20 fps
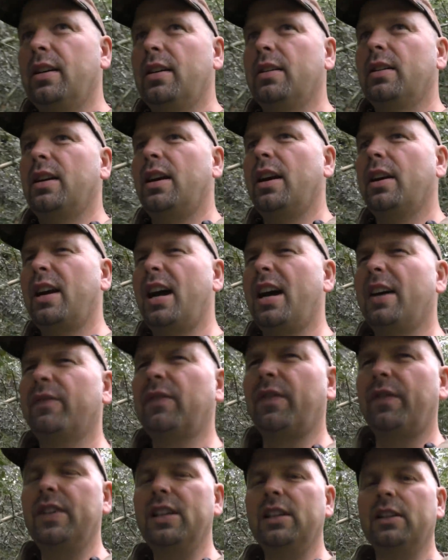I have the
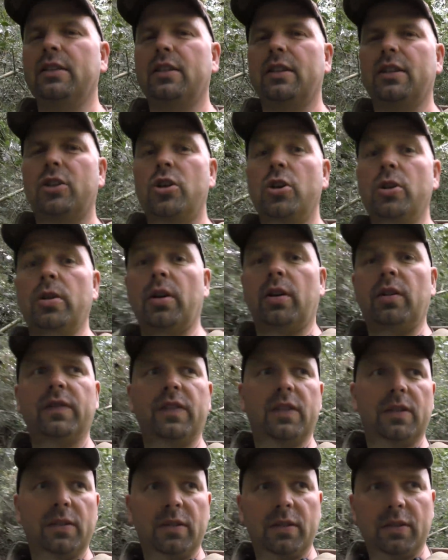feeling that it could have.
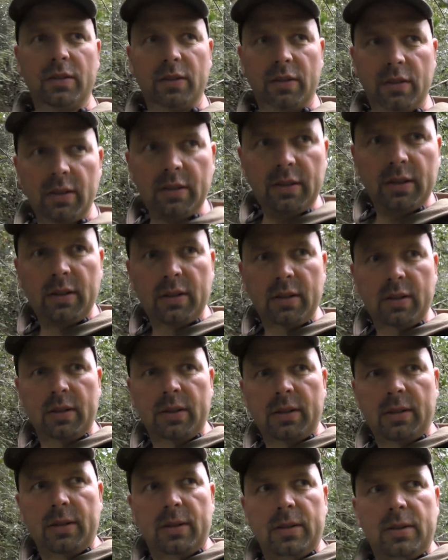
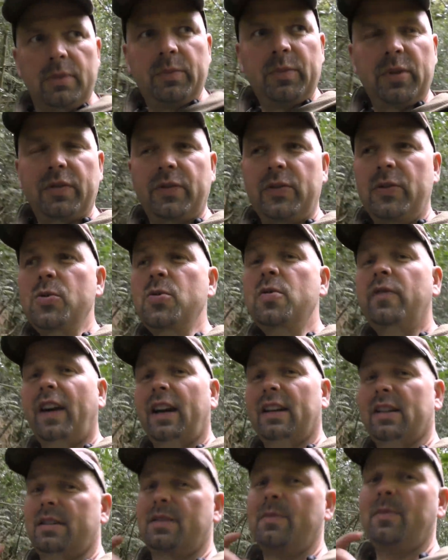But if you've
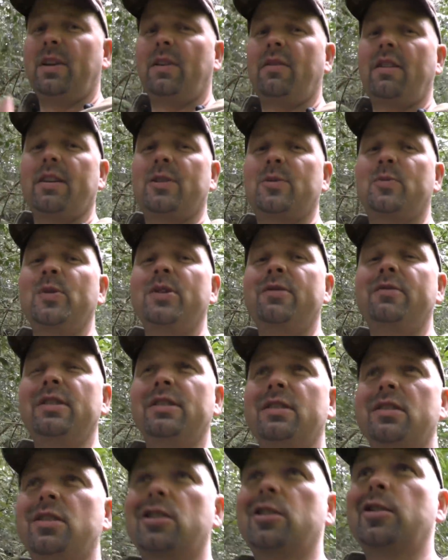had a similar
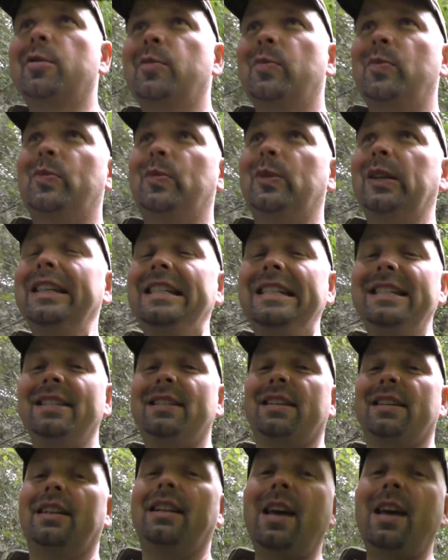experience,
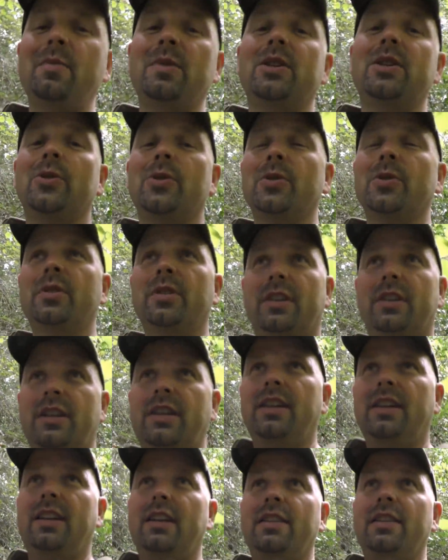please let me know
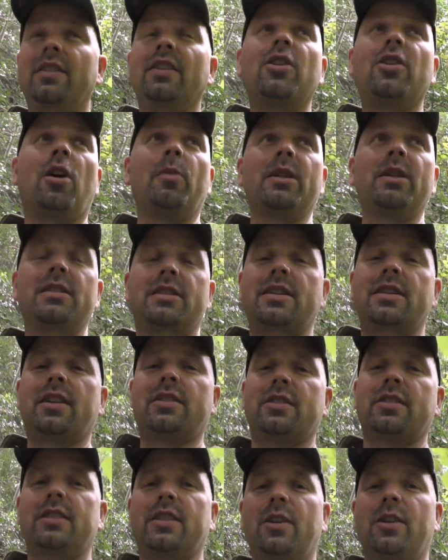in the comments
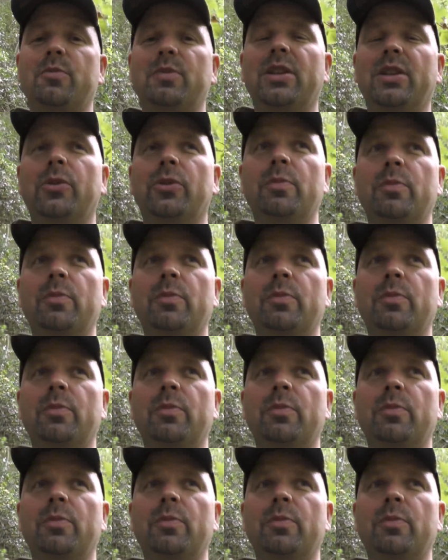section down below.